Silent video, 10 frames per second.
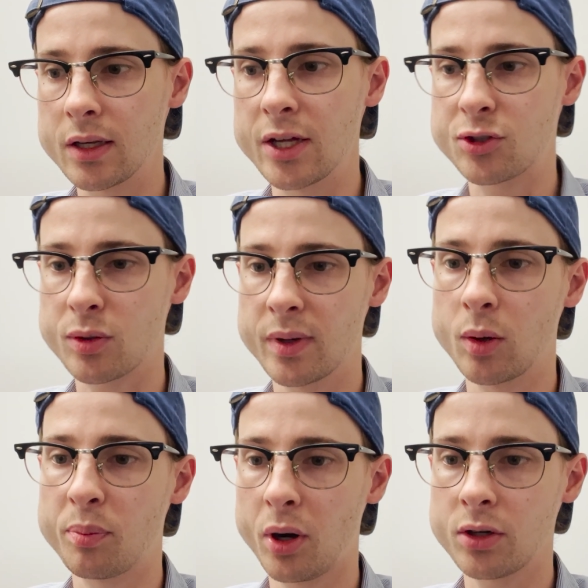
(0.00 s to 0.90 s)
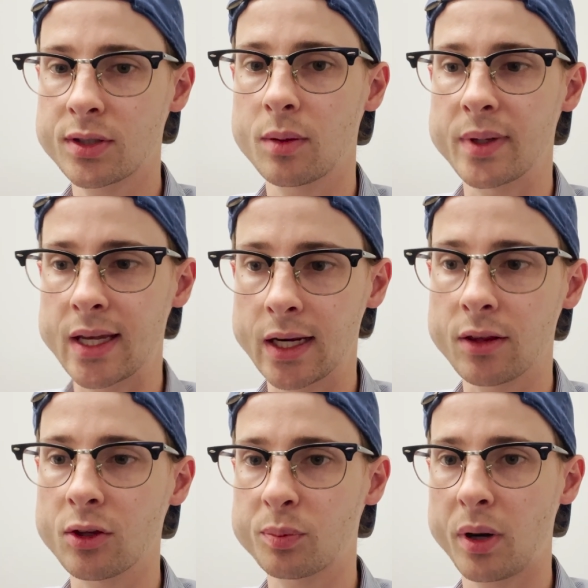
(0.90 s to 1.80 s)
instrumental part to the beginning
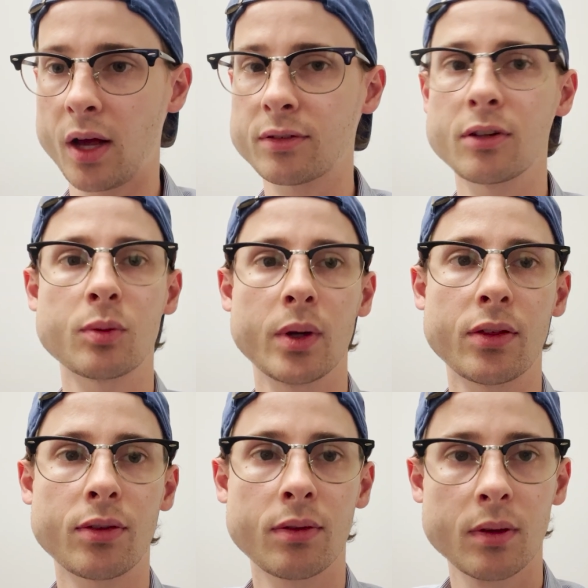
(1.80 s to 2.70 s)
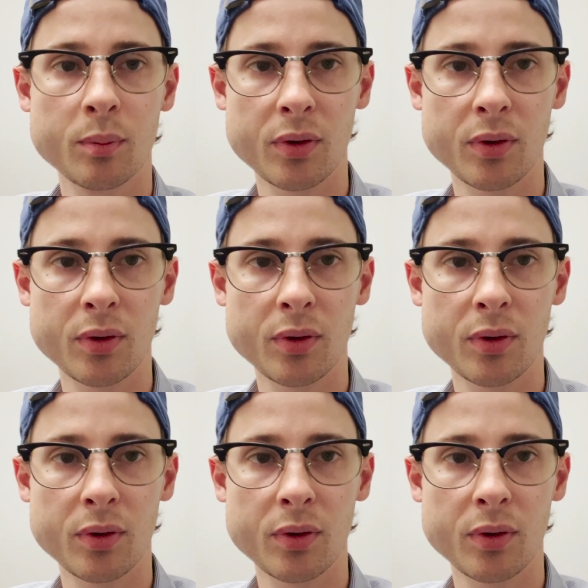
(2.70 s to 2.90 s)
of this process with